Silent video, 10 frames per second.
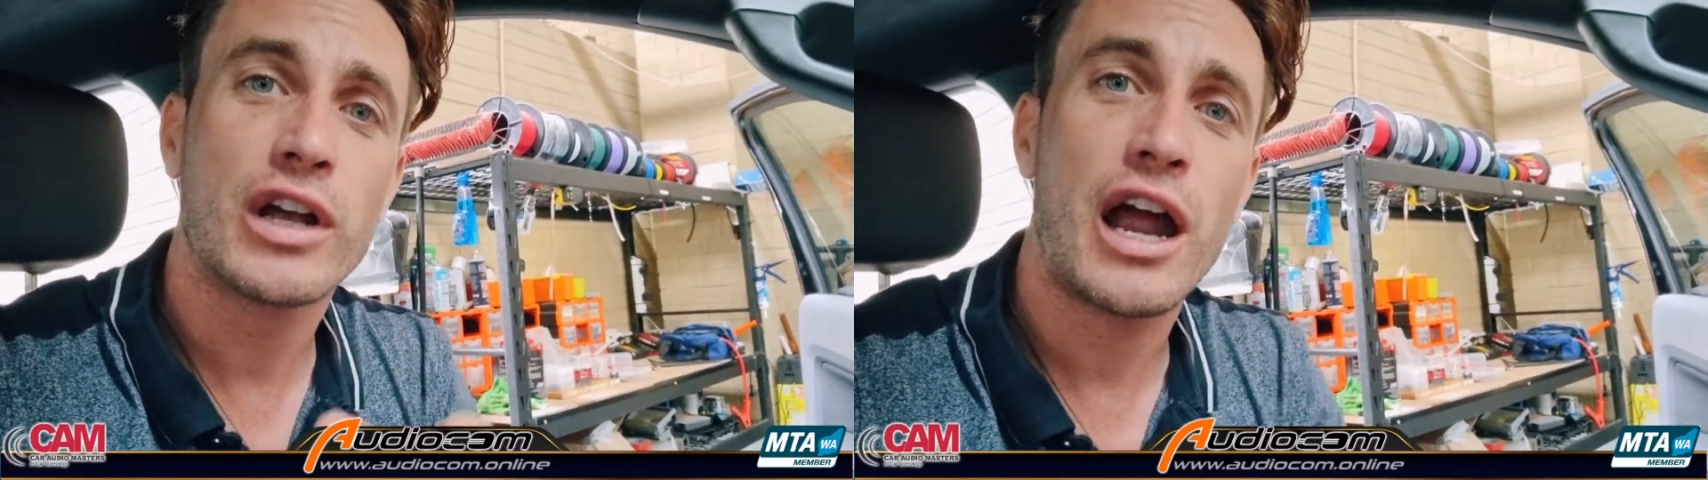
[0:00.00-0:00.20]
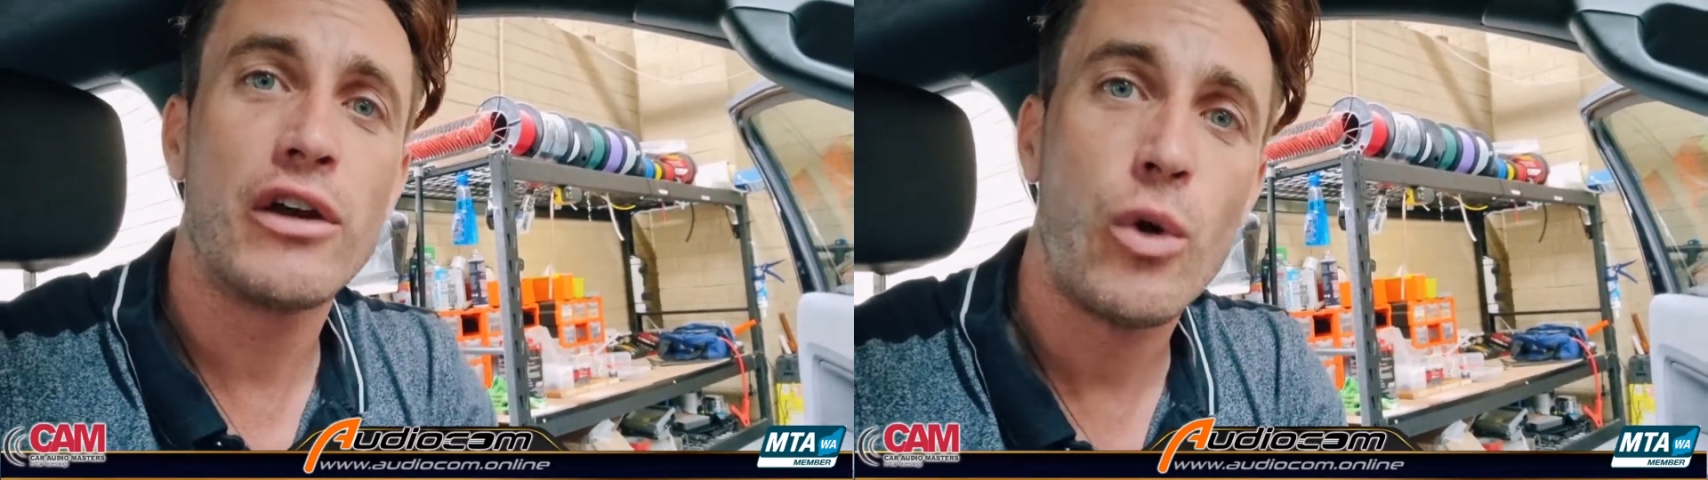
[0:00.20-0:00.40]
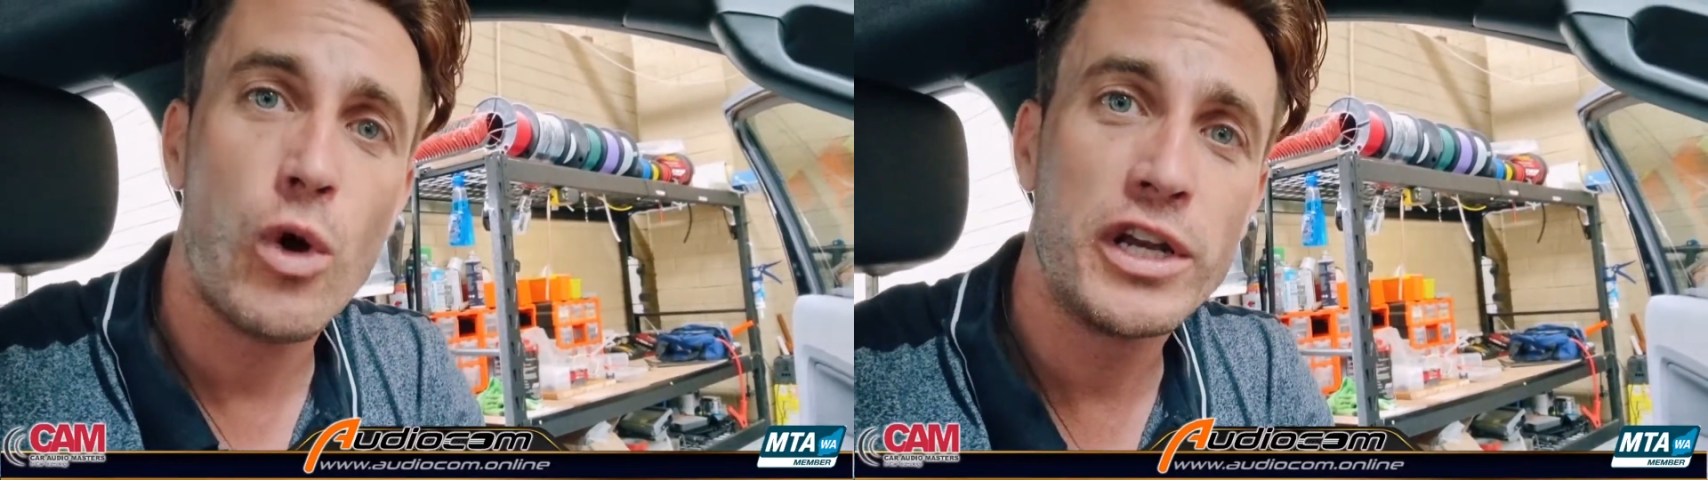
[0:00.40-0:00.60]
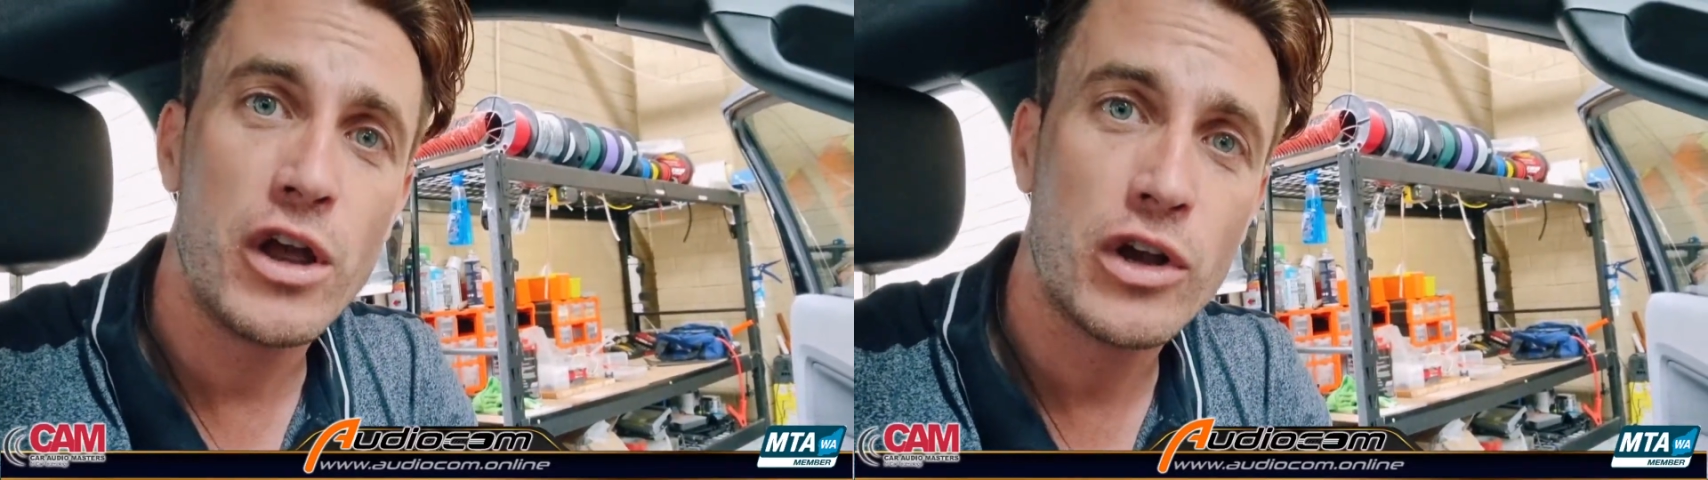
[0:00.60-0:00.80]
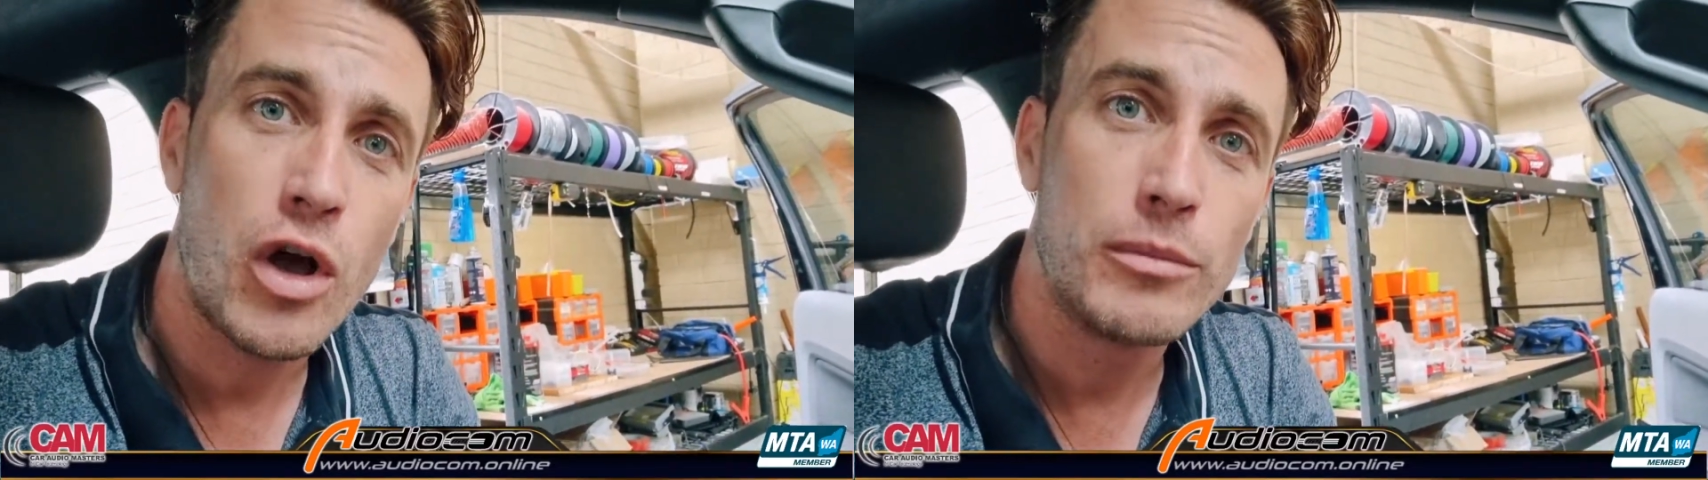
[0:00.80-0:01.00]
car at
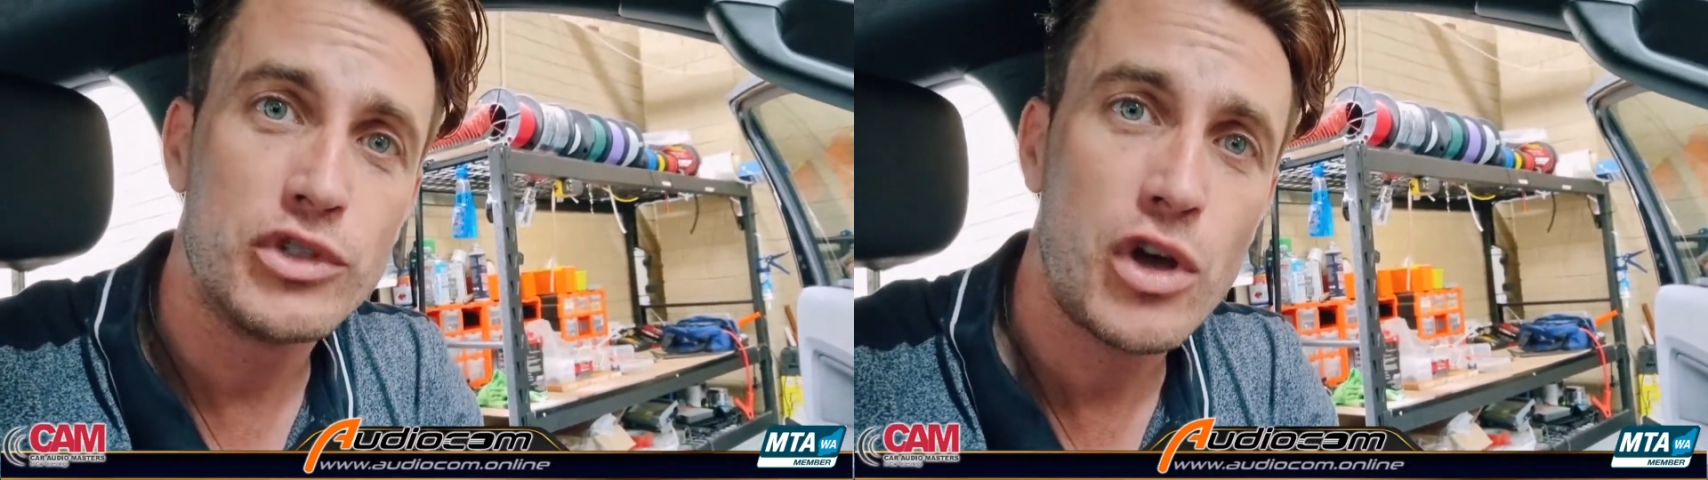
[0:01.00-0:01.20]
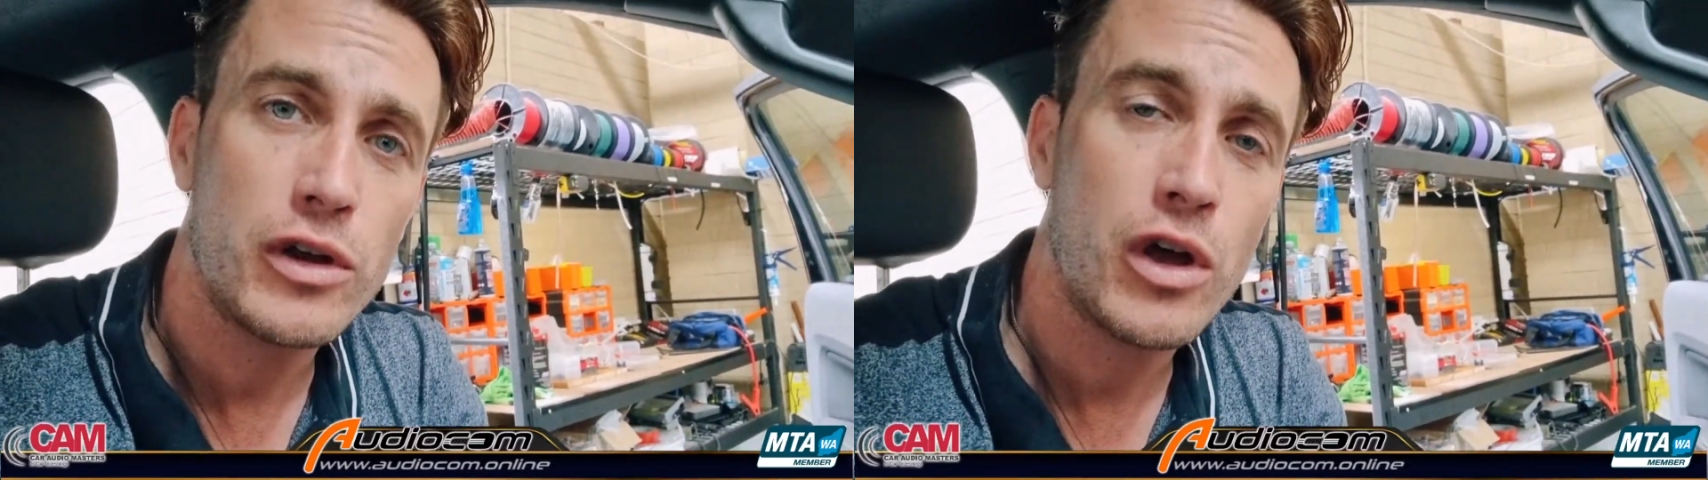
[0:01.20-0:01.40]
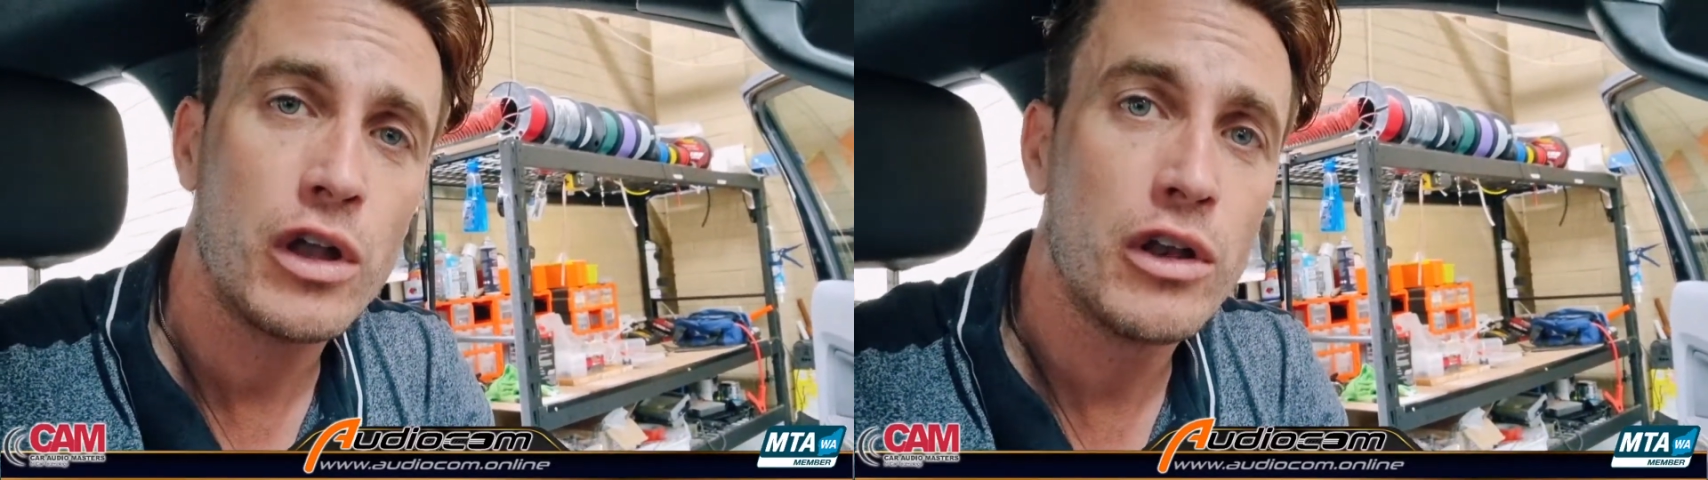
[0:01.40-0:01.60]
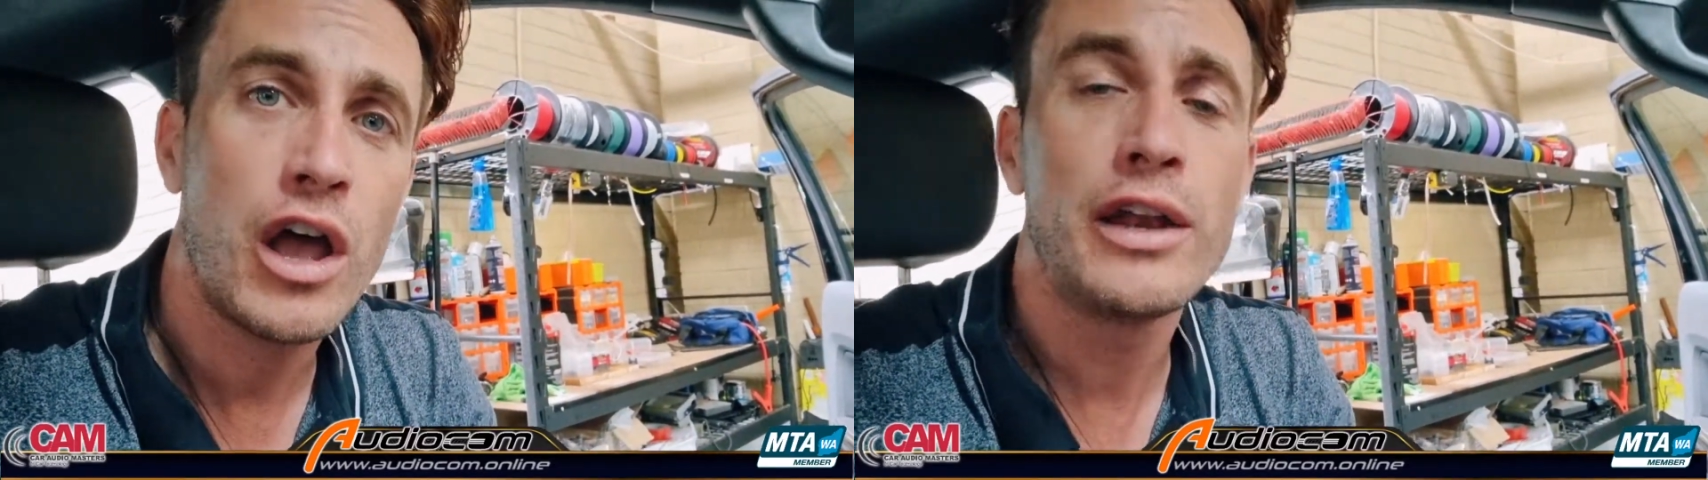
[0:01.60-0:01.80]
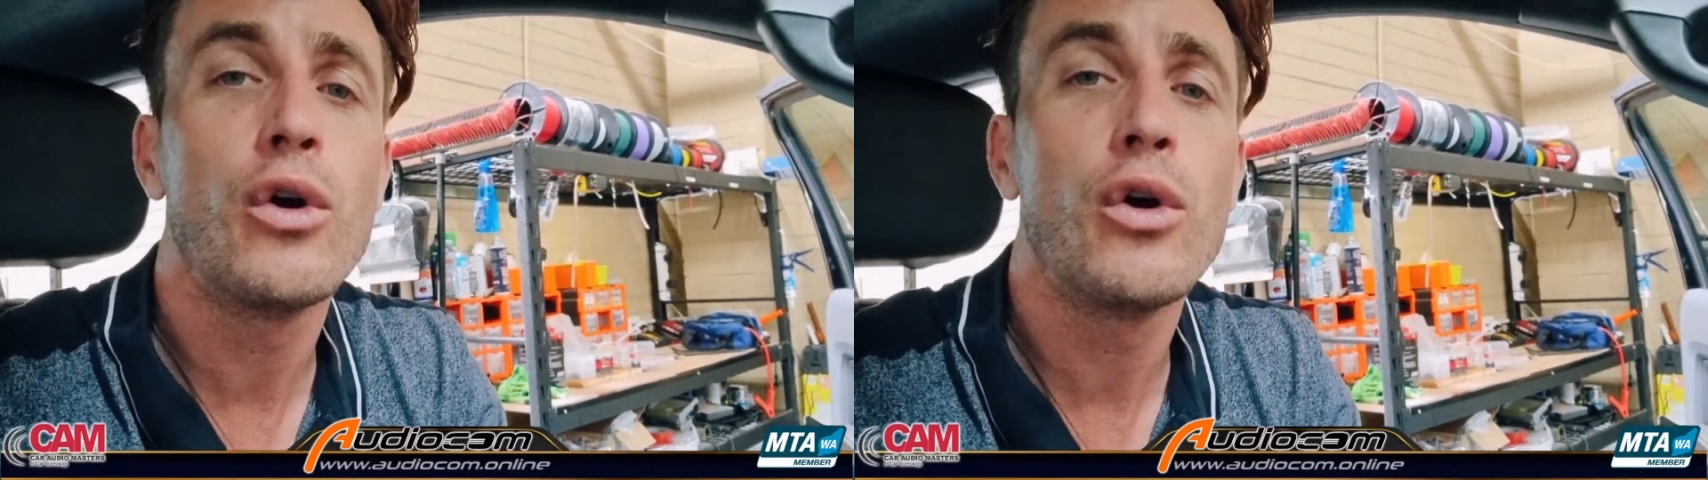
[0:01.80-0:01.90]
audiocom.online,